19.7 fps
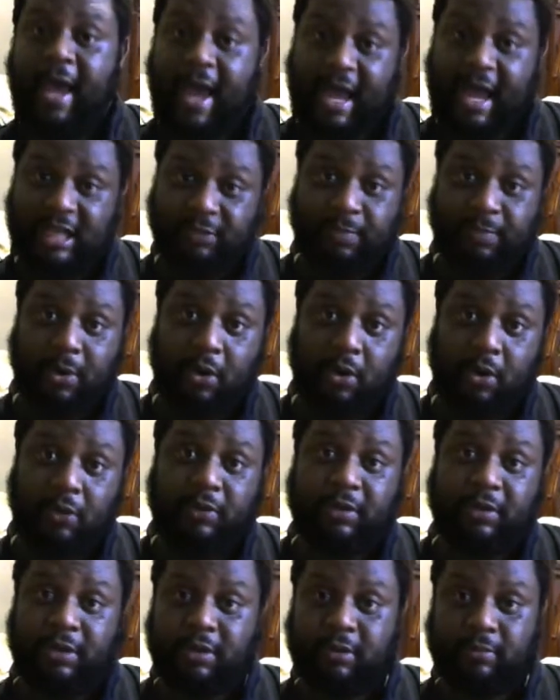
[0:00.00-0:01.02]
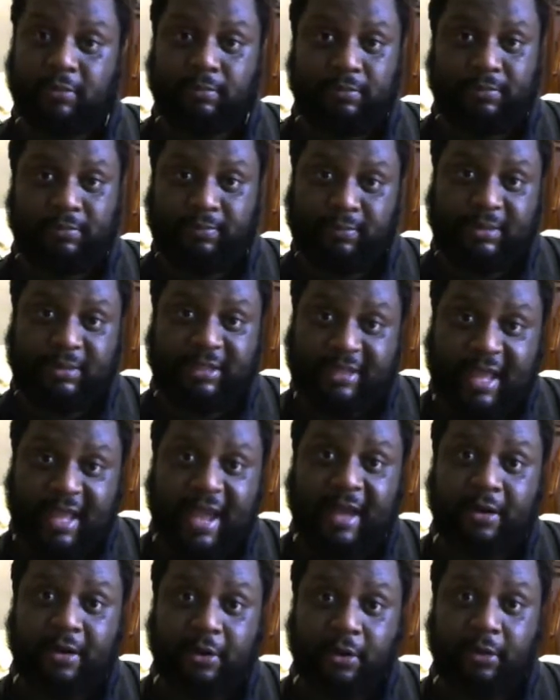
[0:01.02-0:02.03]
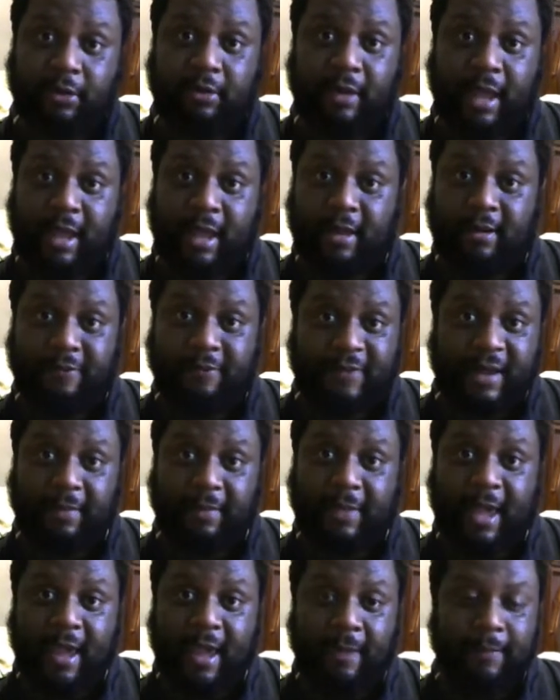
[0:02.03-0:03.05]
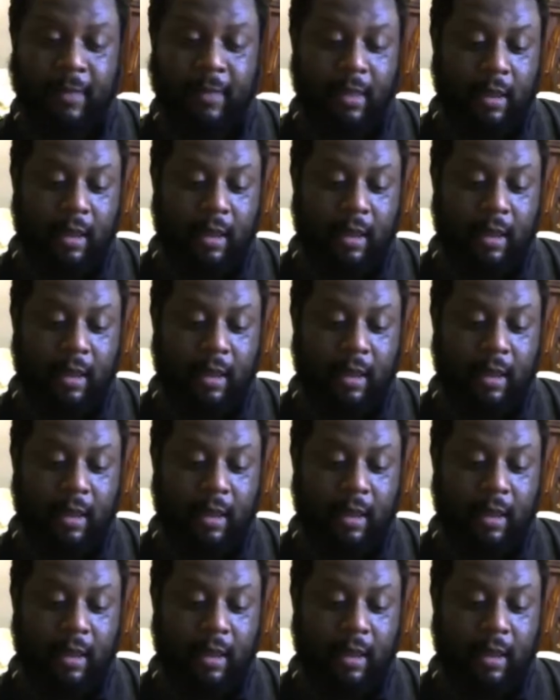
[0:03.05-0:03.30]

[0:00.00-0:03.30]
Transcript: as per the standard in the vape game.